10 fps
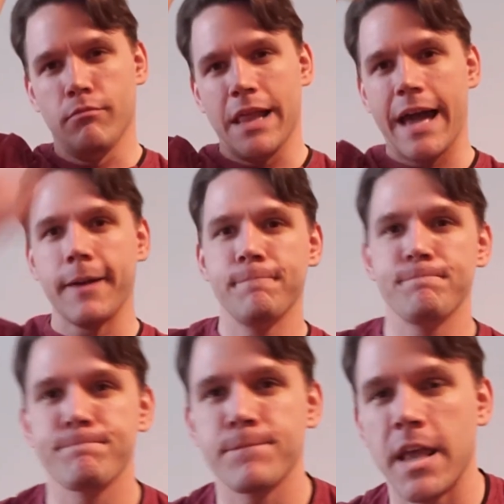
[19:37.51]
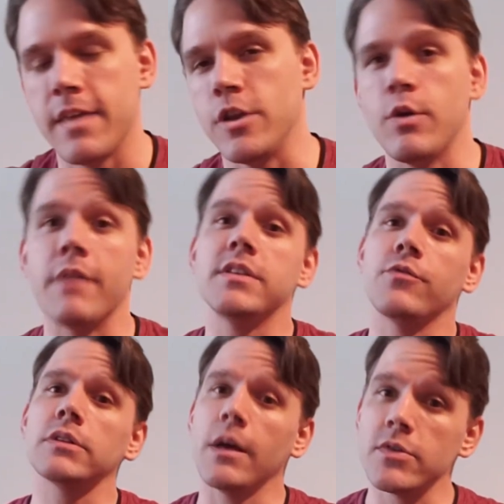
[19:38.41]
black. And then you have
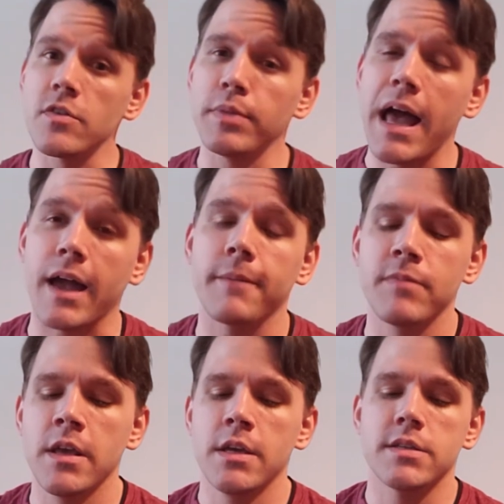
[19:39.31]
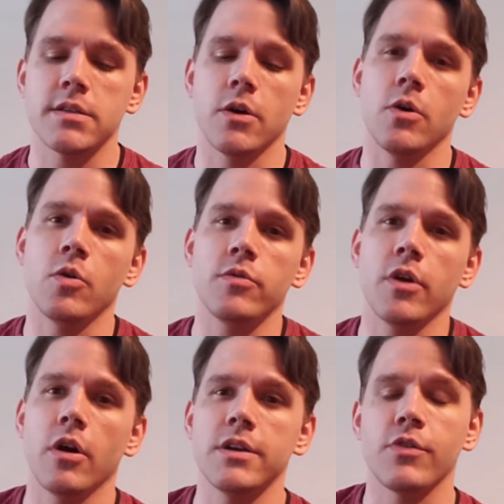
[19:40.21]
different levels of black. So there
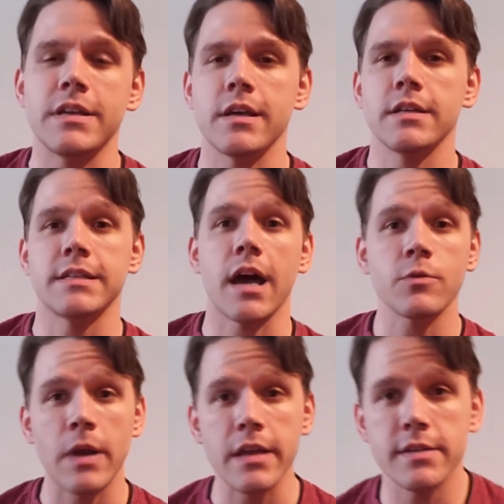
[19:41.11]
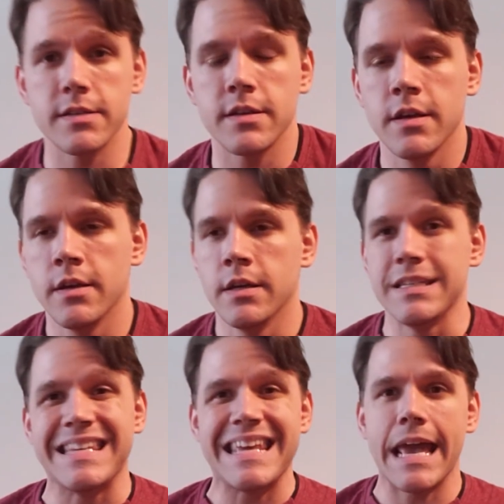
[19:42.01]
are different Dan ranks,
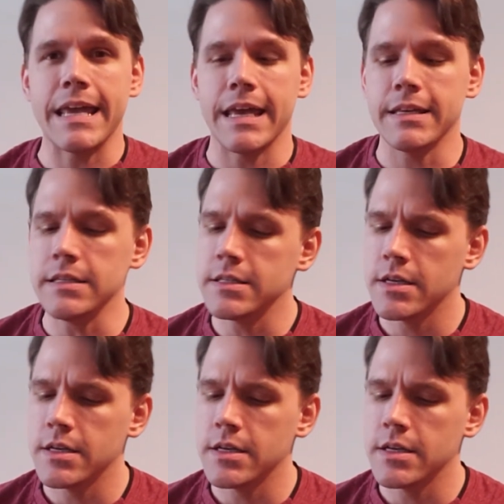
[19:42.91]
D-A-N.